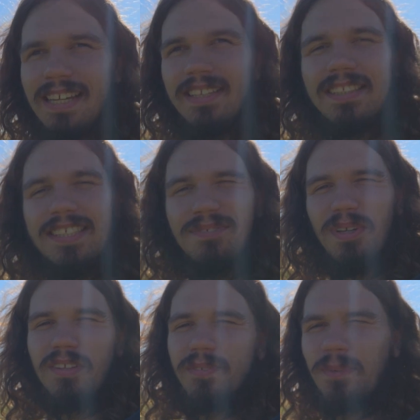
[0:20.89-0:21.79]
This is
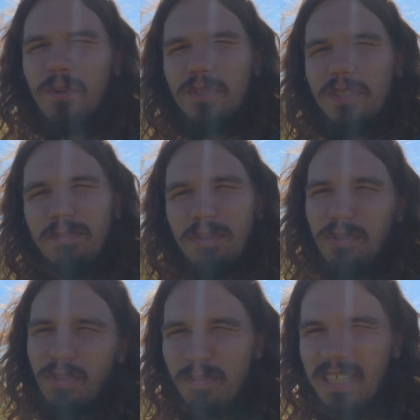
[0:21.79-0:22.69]
one of the most
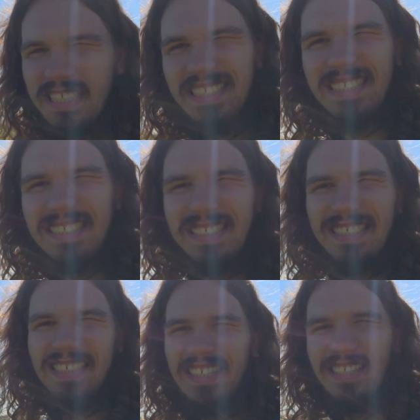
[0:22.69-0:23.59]
beautiful places
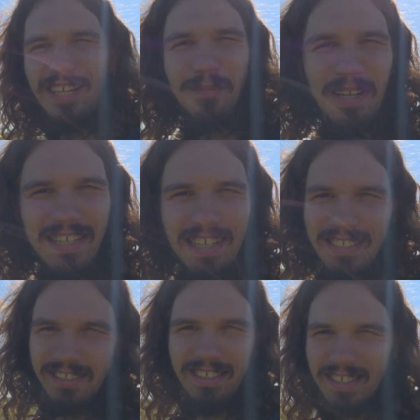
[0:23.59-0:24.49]
in Denmark
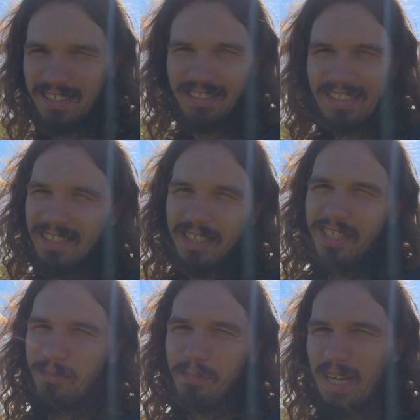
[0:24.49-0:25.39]
and
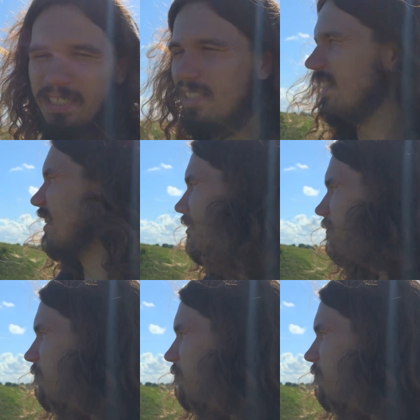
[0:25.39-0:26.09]
in my city.